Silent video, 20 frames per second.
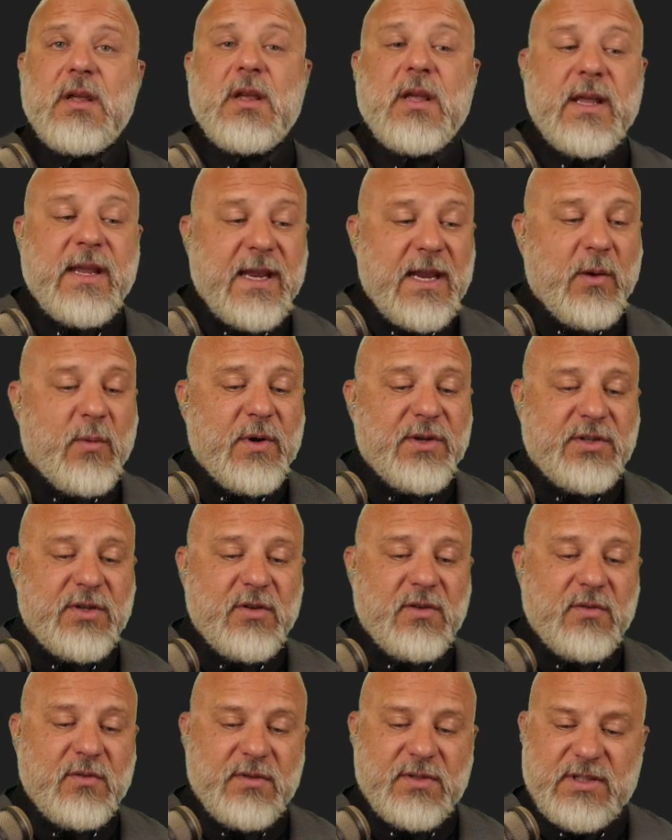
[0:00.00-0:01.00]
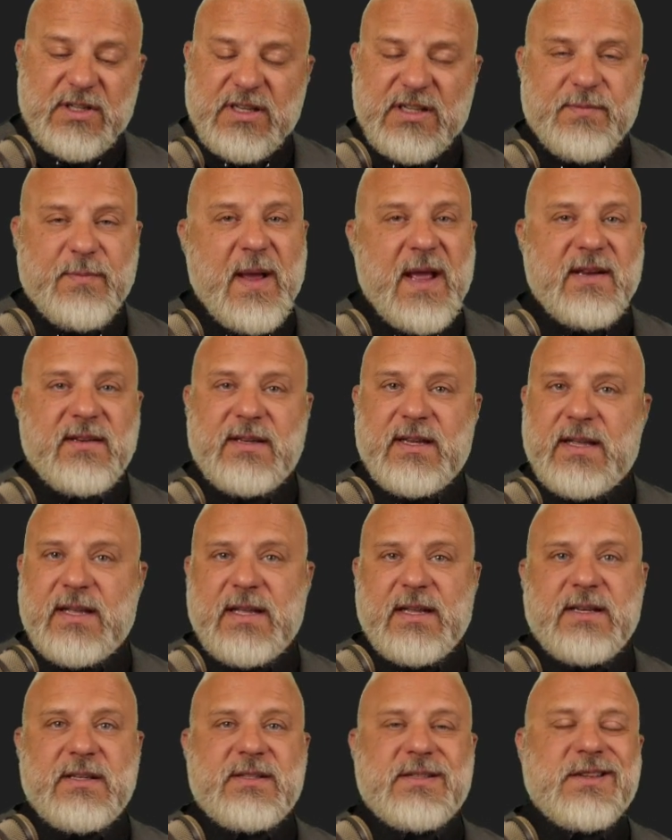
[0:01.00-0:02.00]
He would do
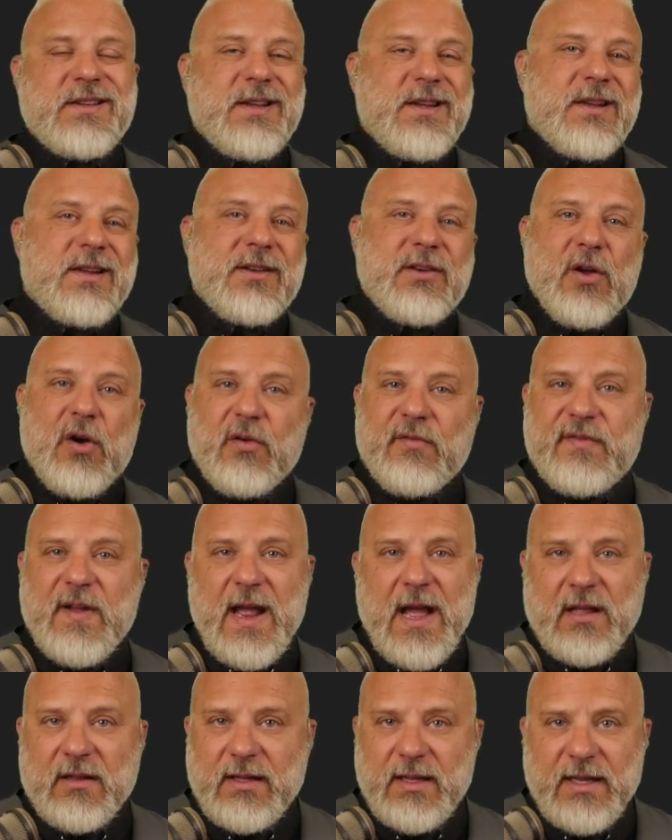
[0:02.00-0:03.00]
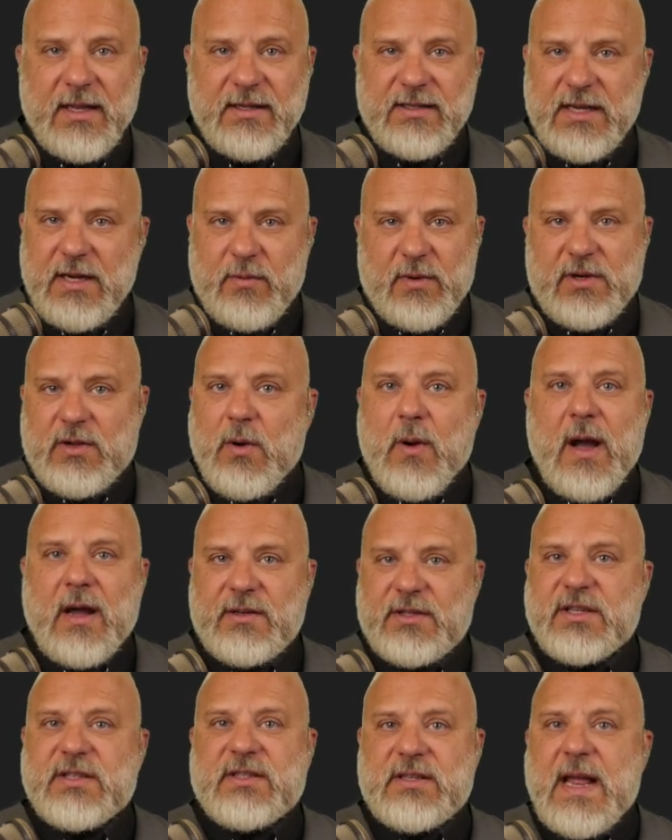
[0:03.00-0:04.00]
suspendeds, no valids. He would go out and
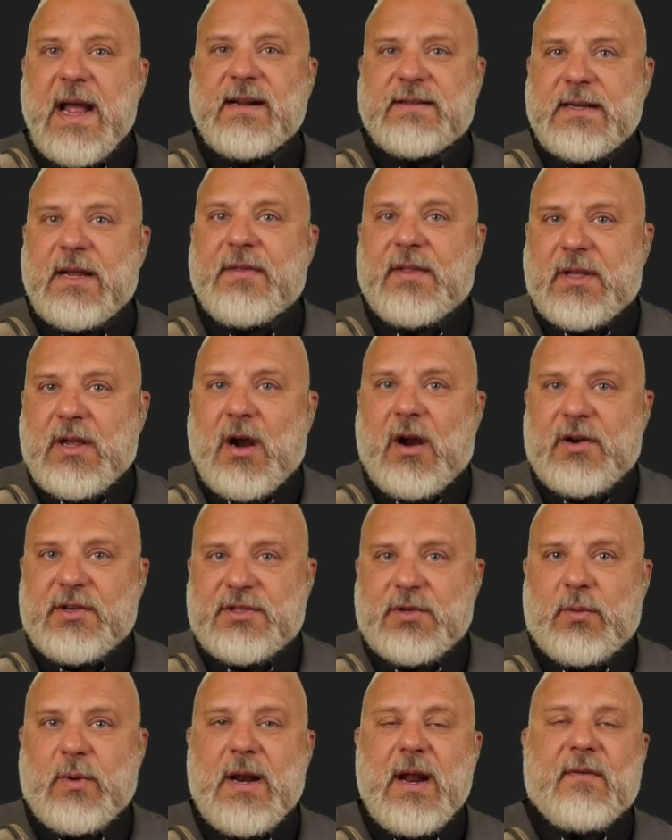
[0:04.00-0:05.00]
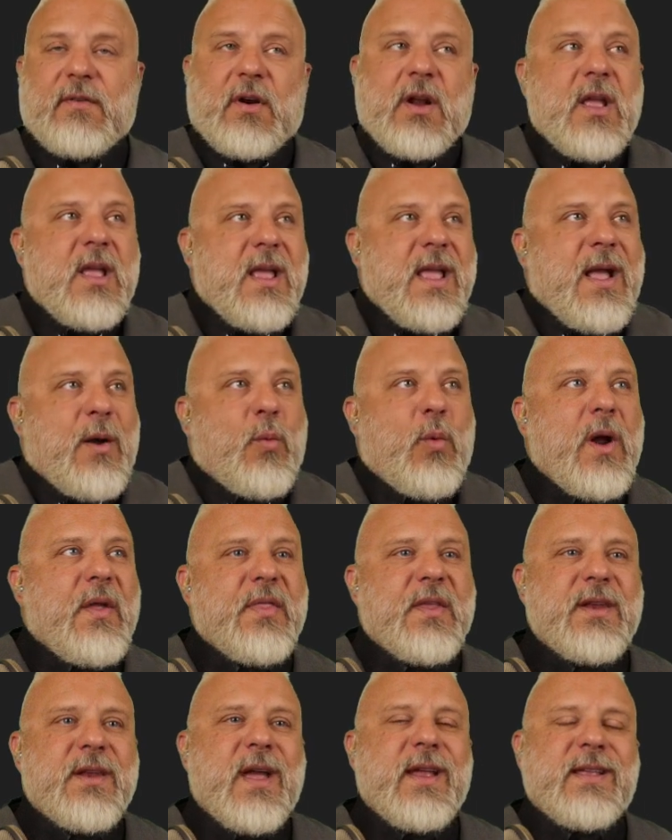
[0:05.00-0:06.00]
just knock down the cars or whatever. When
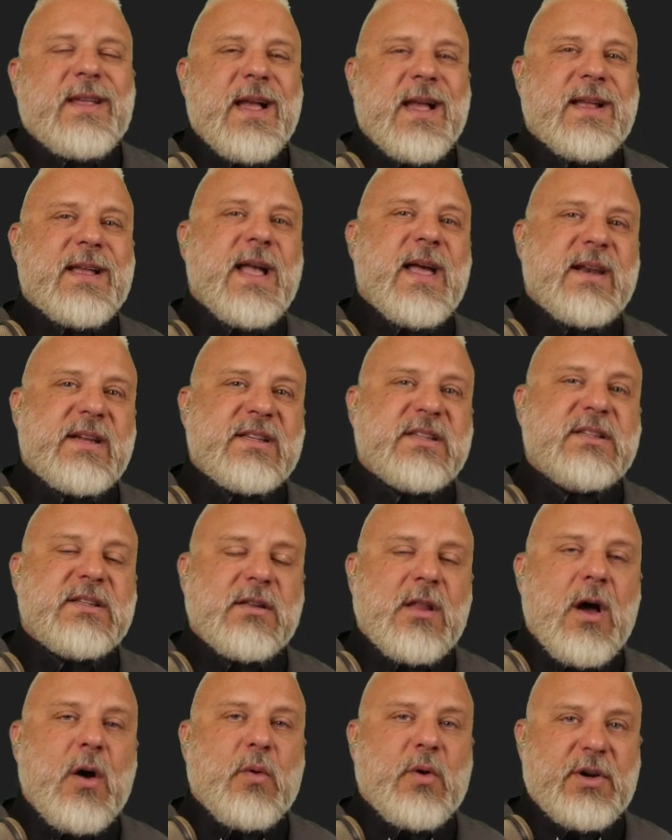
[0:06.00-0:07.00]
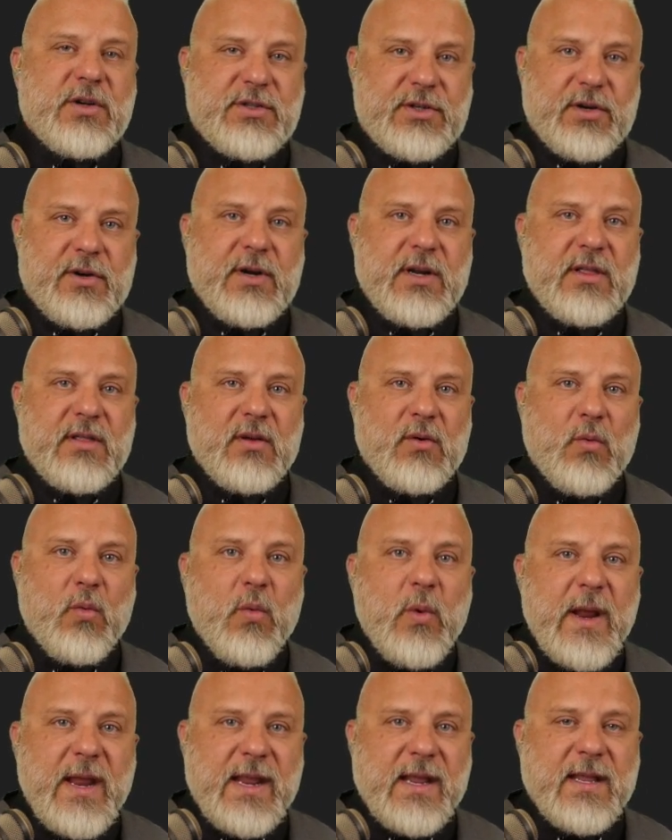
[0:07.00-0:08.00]
the night got kind of slower during the
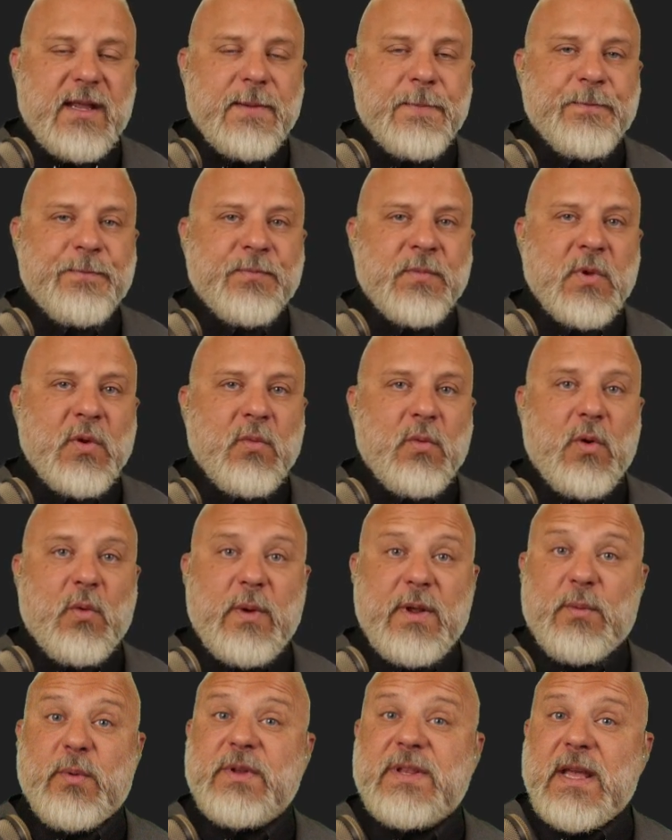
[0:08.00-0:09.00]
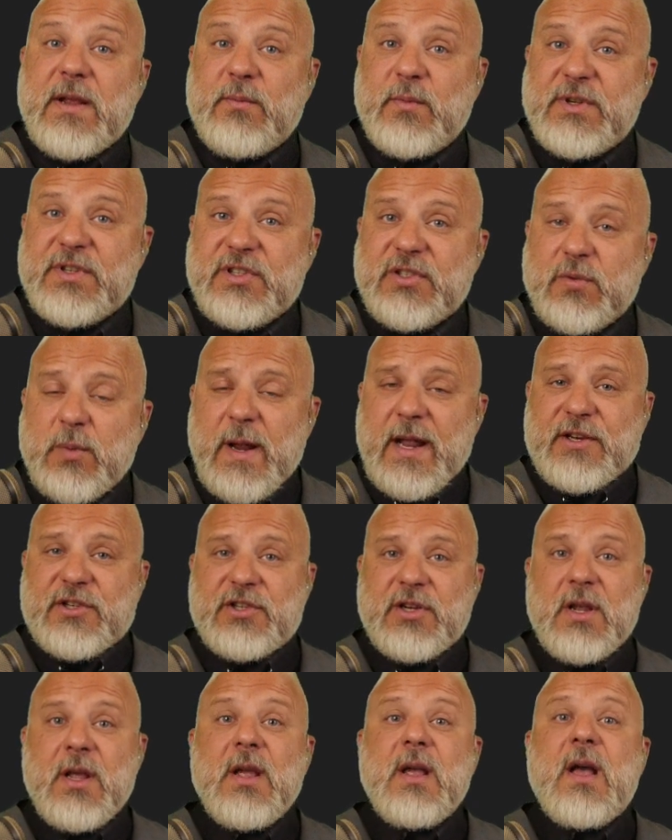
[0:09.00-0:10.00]
week, what we would then was
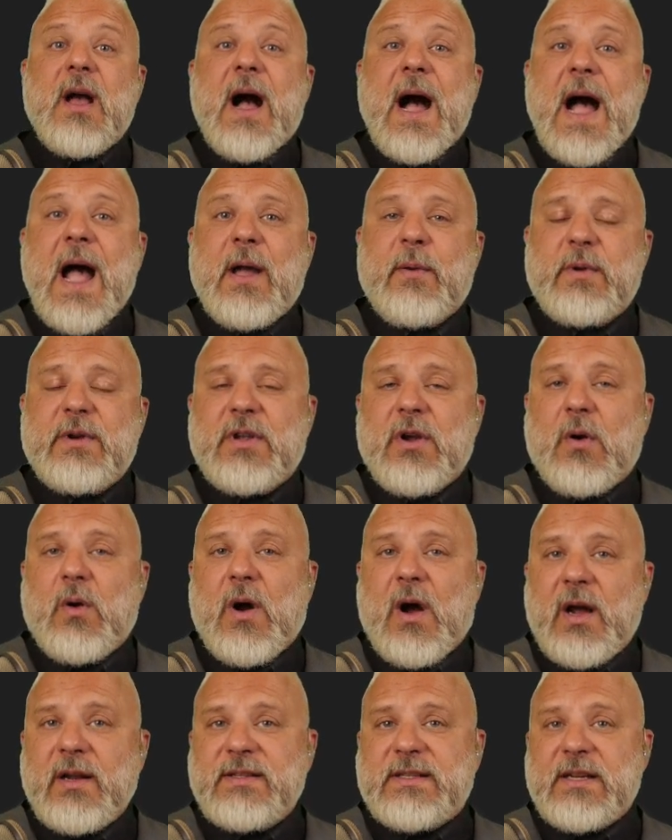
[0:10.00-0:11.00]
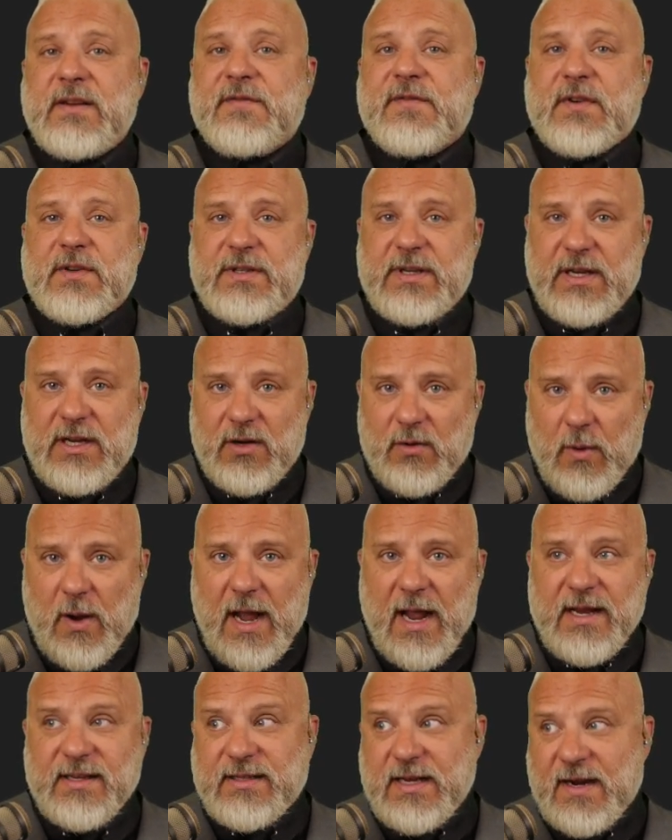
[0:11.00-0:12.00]
switch. I would go hunting for
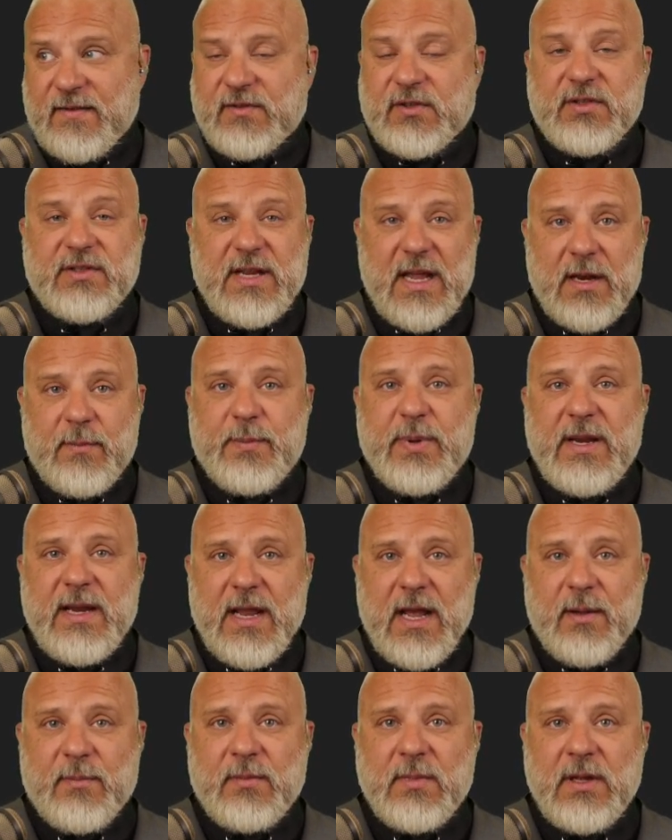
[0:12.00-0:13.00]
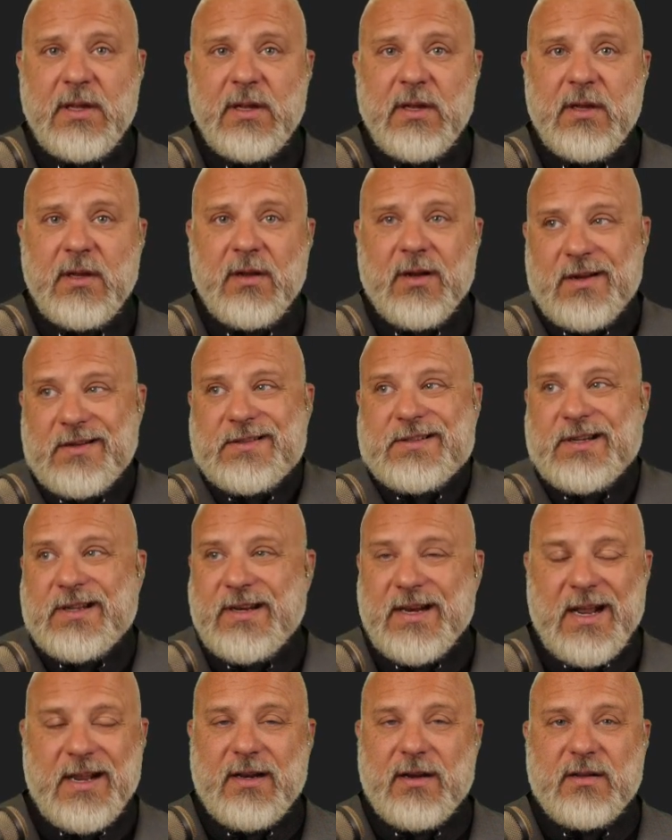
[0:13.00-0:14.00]
DUIs after 10 p.m., until
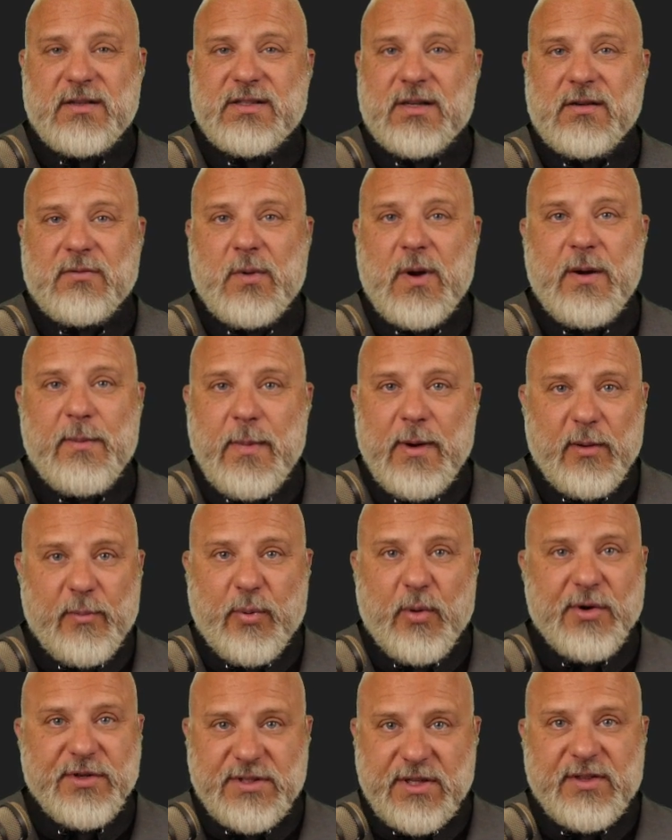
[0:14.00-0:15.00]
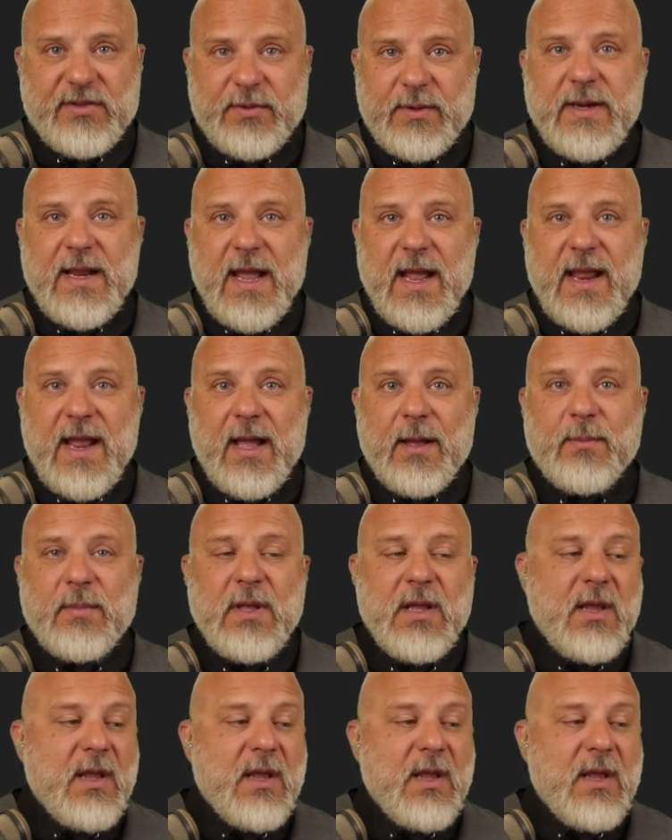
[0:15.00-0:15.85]
now, start writing my reports at 3 a.m.